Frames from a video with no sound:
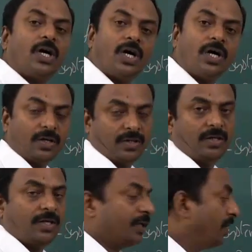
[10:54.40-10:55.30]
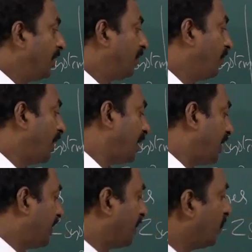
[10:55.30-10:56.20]
or where
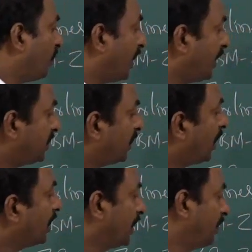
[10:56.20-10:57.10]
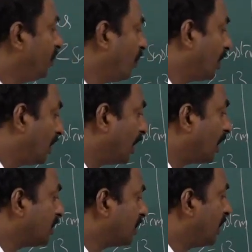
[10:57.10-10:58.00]
it requires or involve
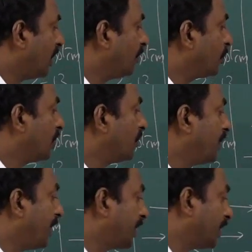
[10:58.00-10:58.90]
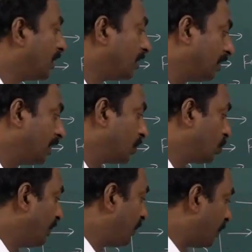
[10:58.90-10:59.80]
large amount of data to be